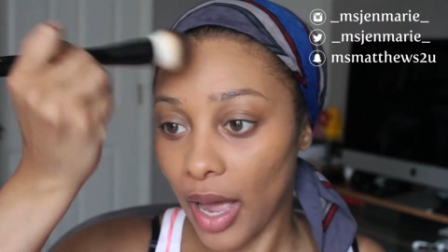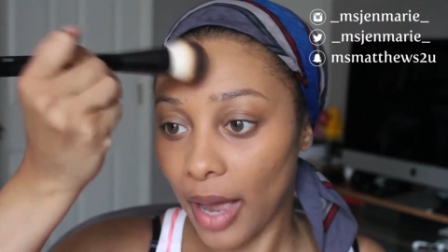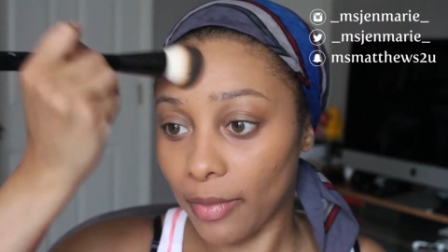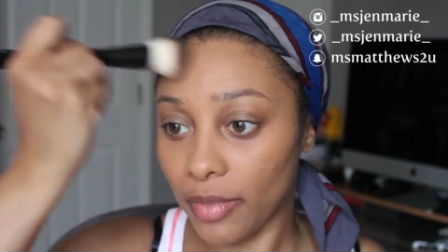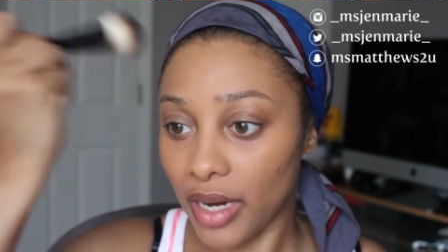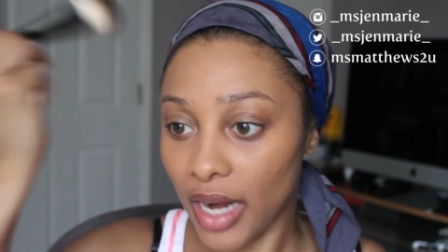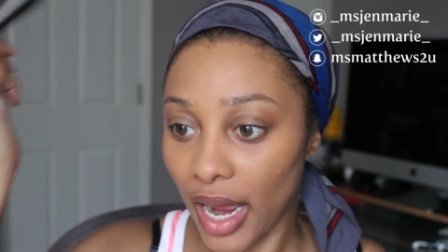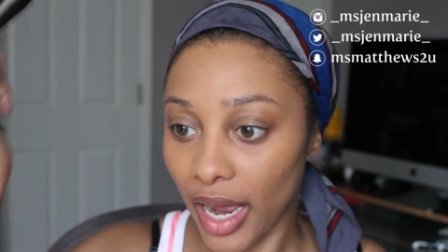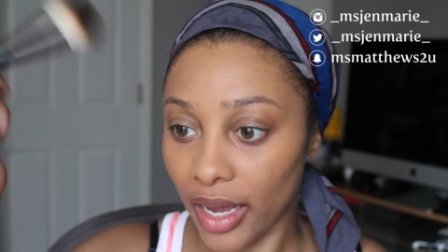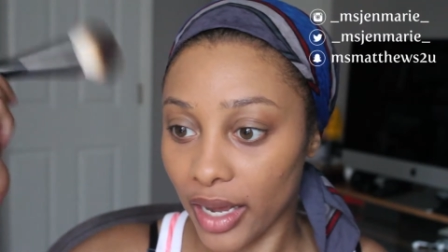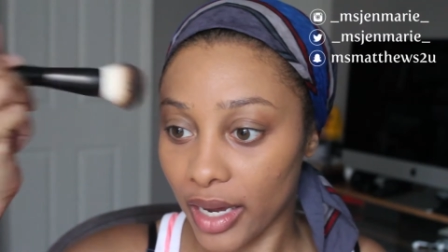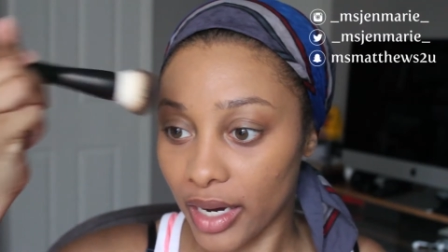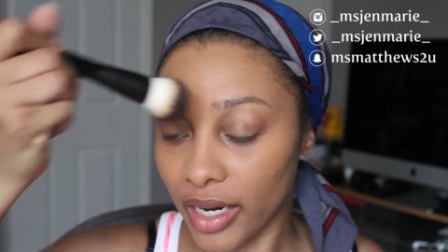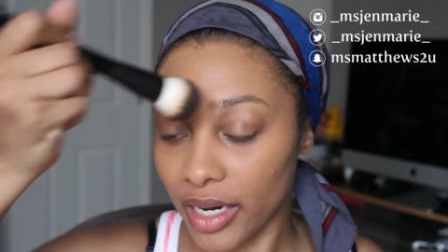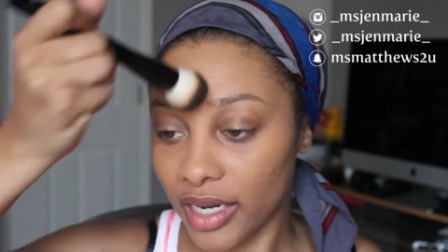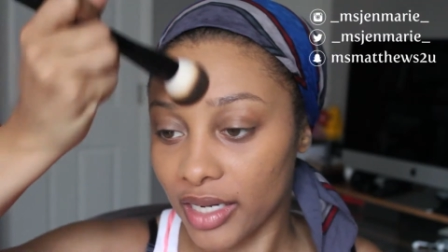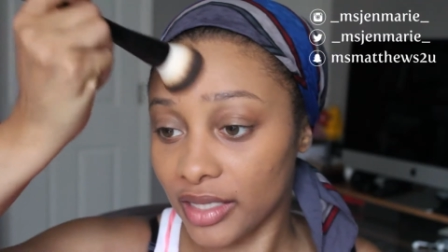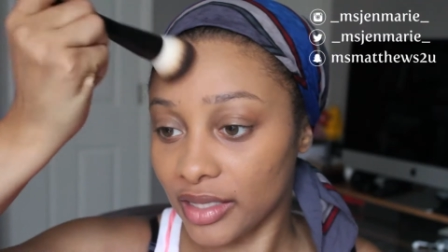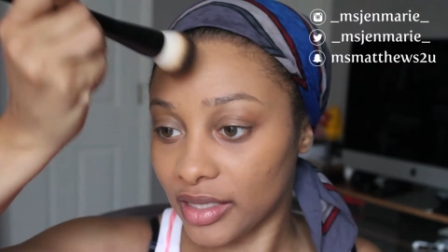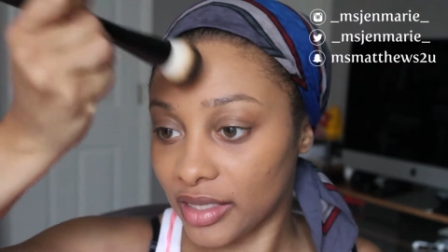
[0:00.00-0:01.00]
I'm not
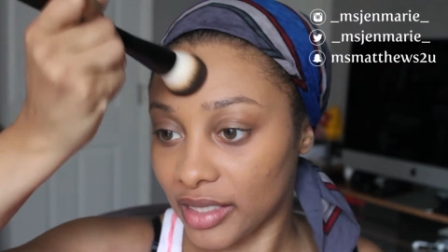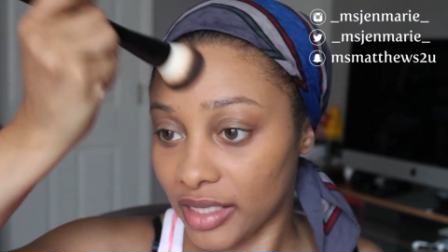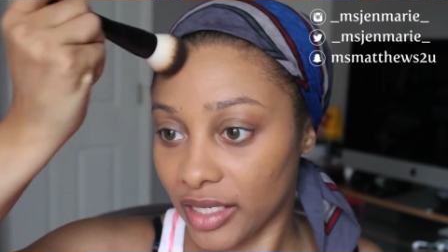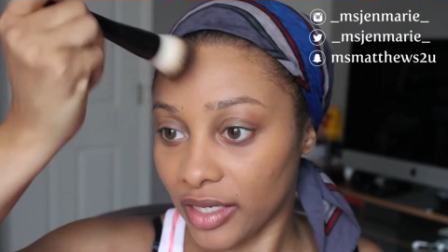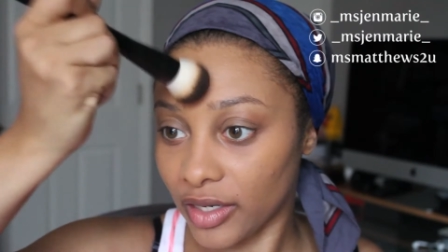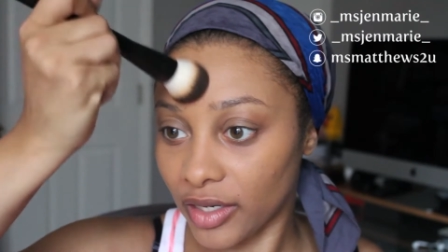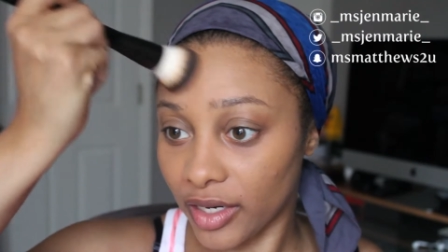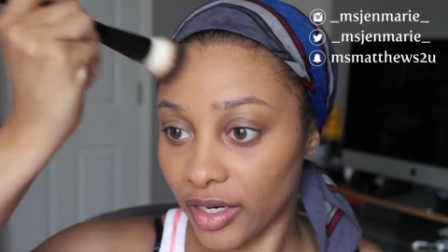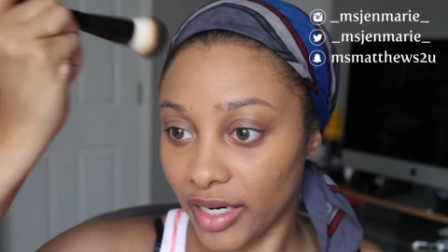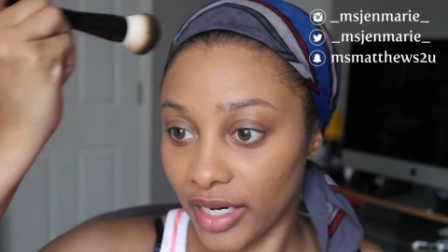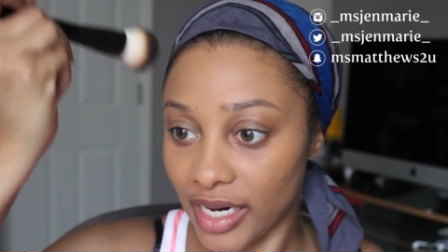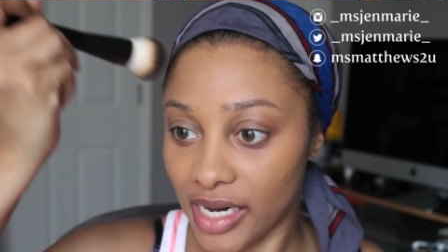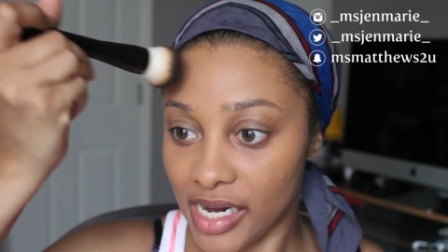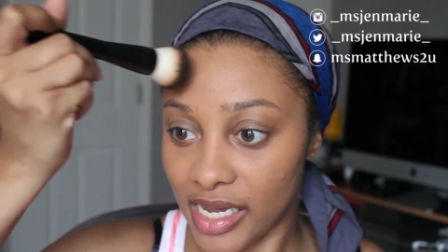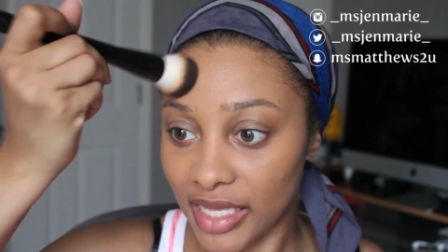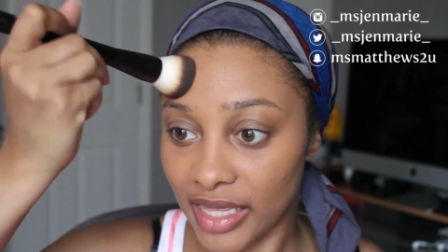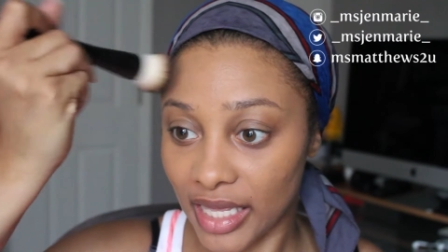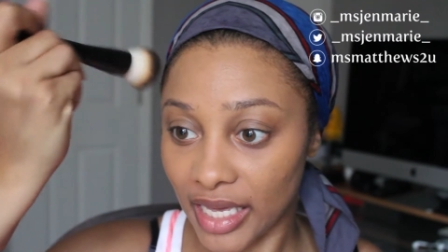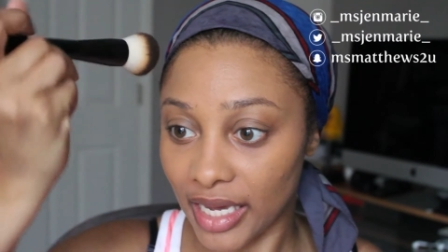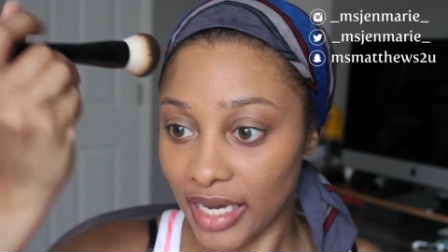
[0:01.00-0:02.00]
gonna conceal or
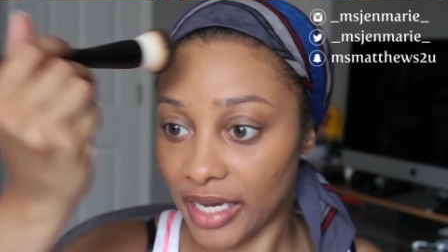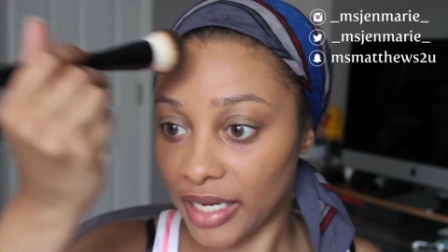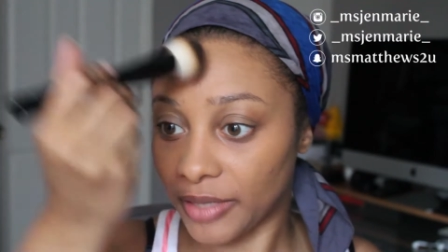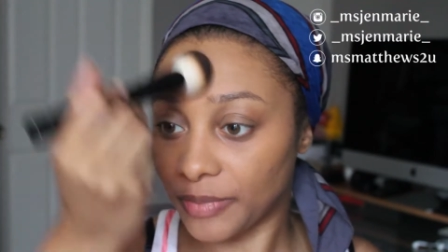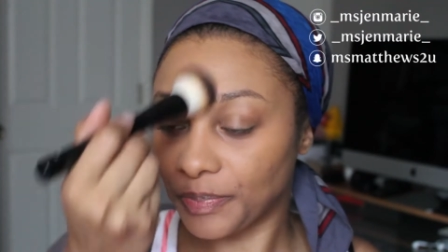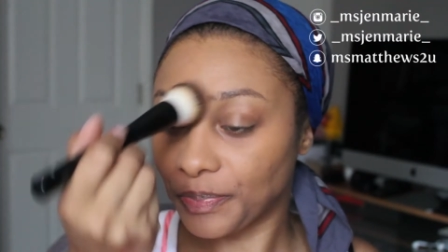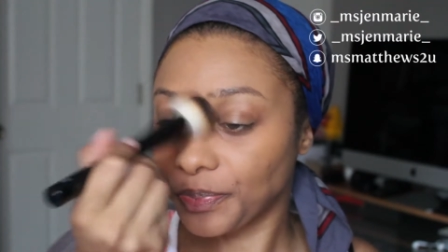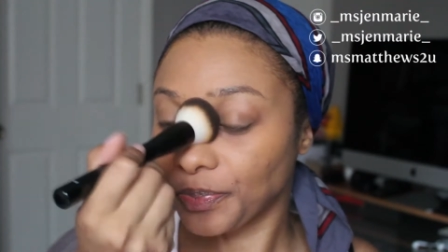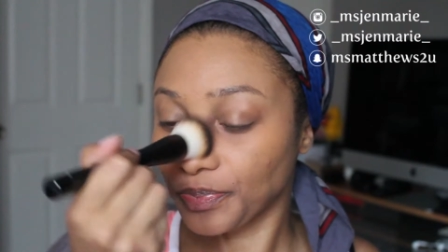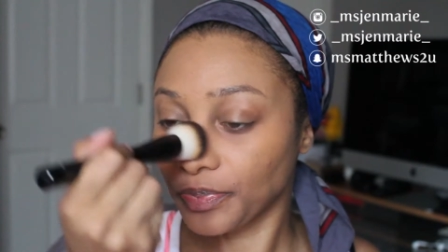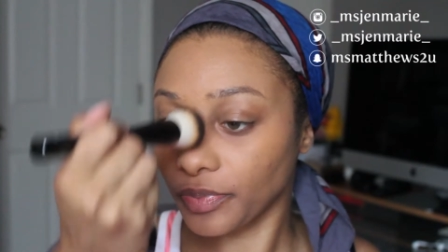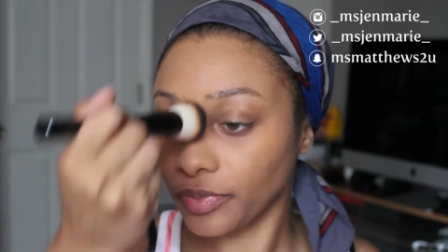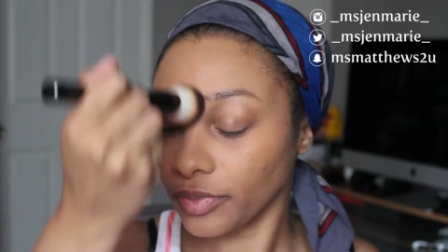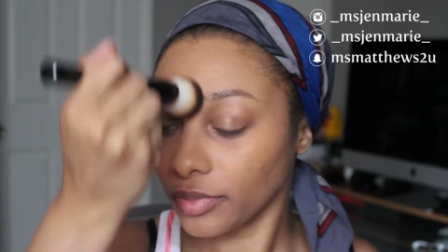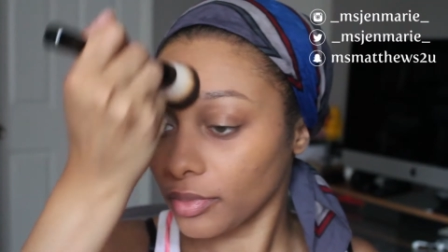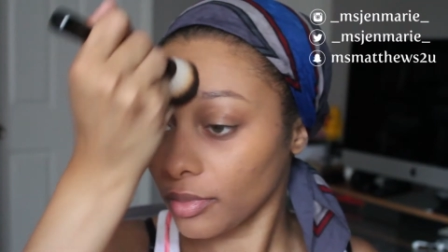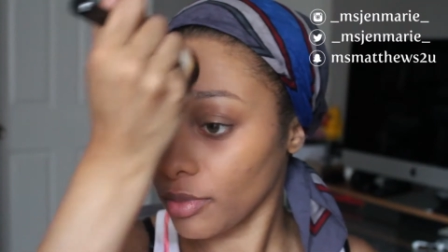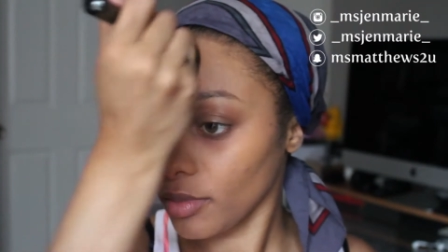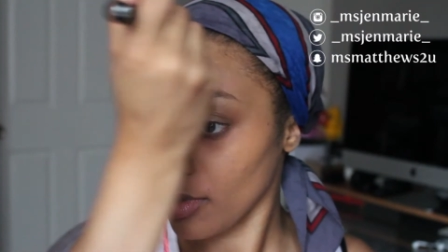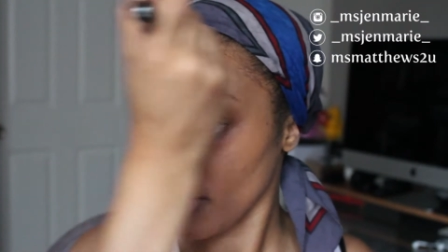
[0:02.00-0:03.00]
anything.
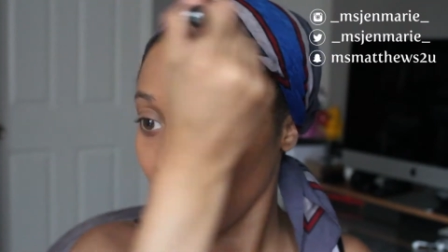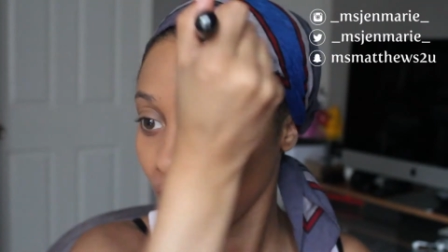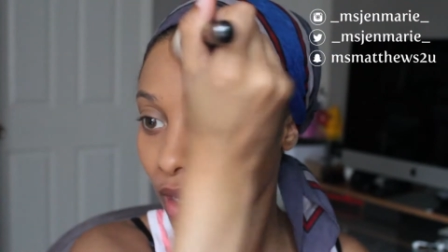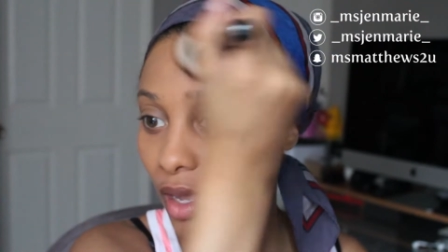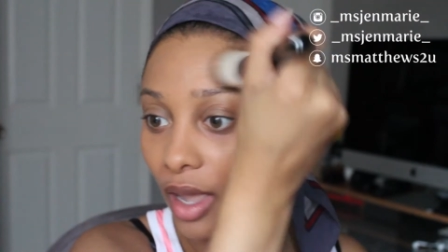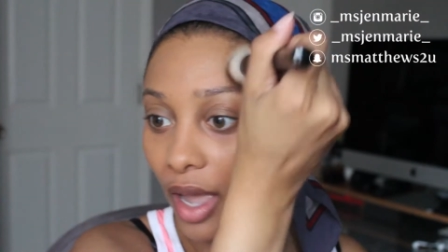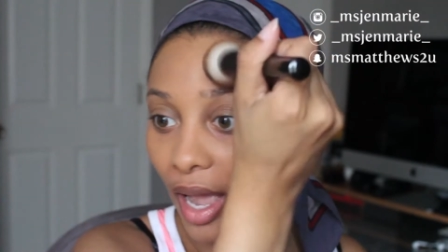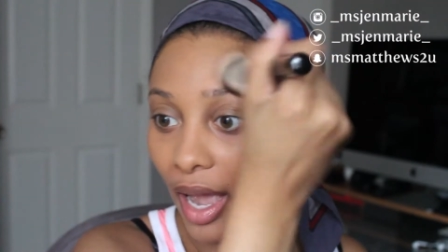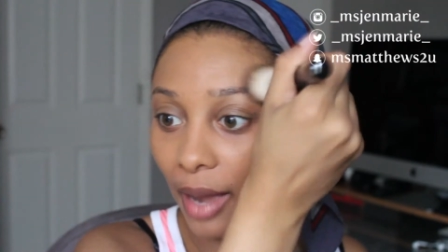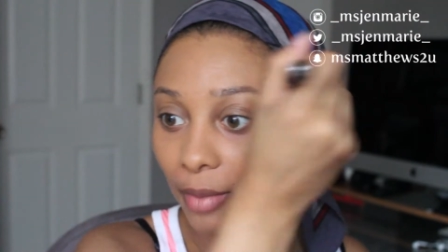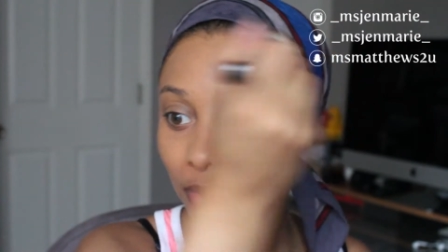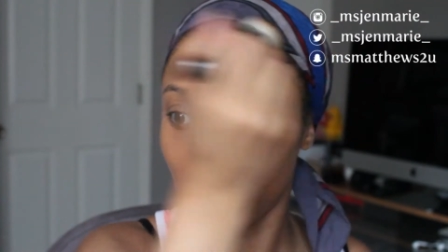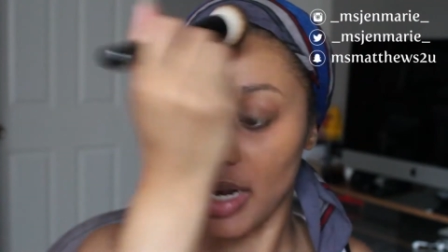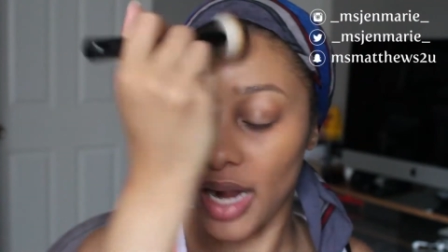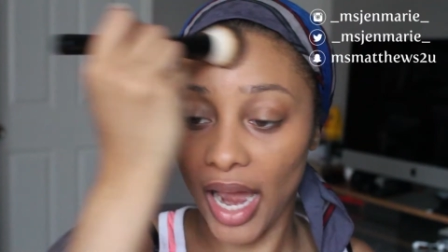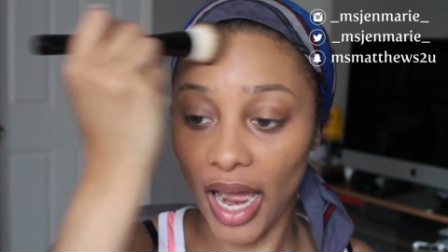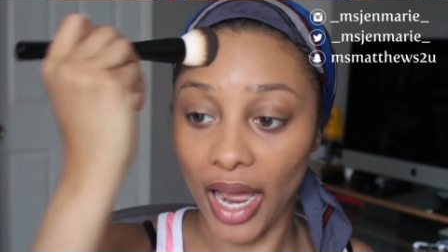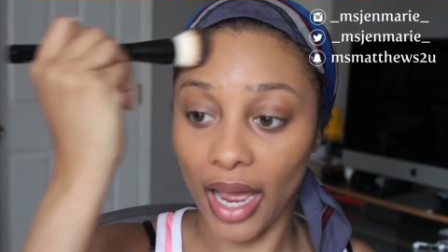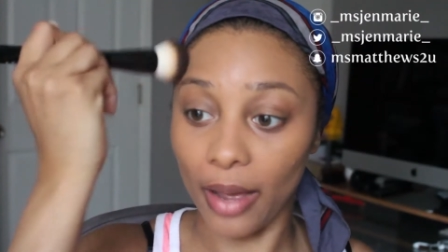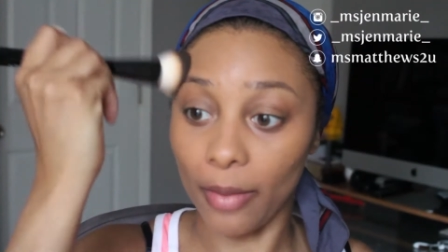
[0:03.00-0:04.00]
I'm
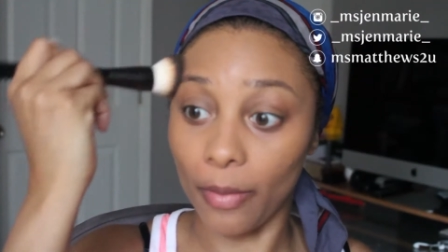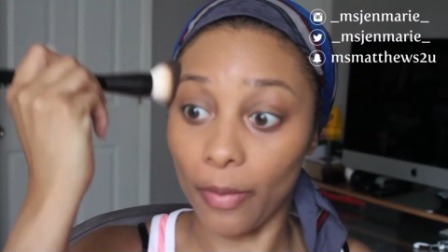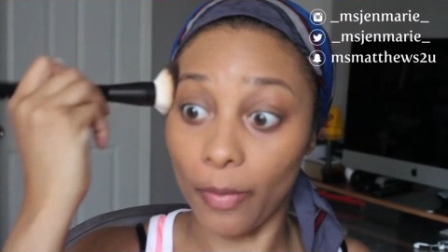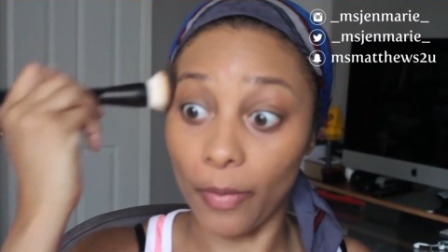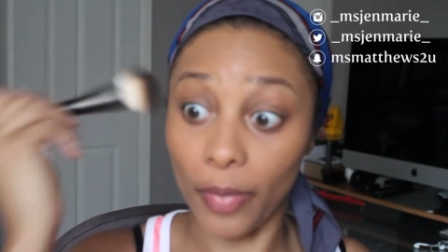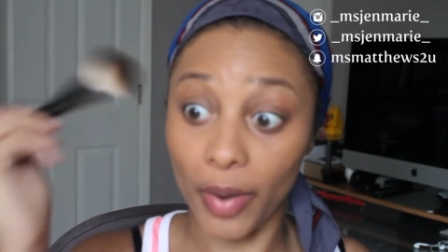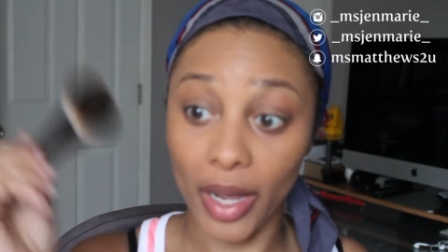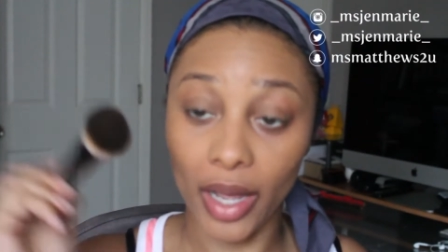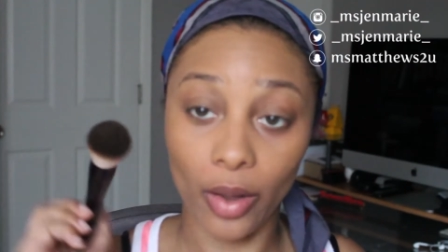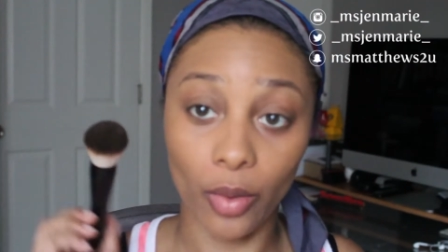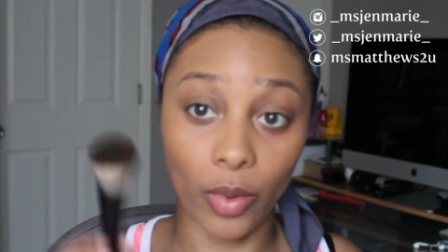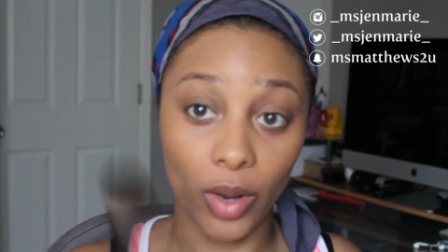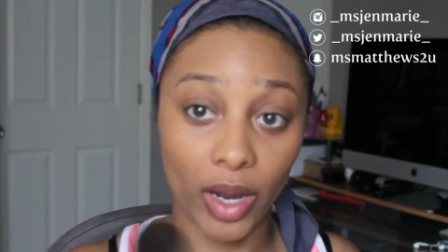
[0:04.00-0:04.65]
not, but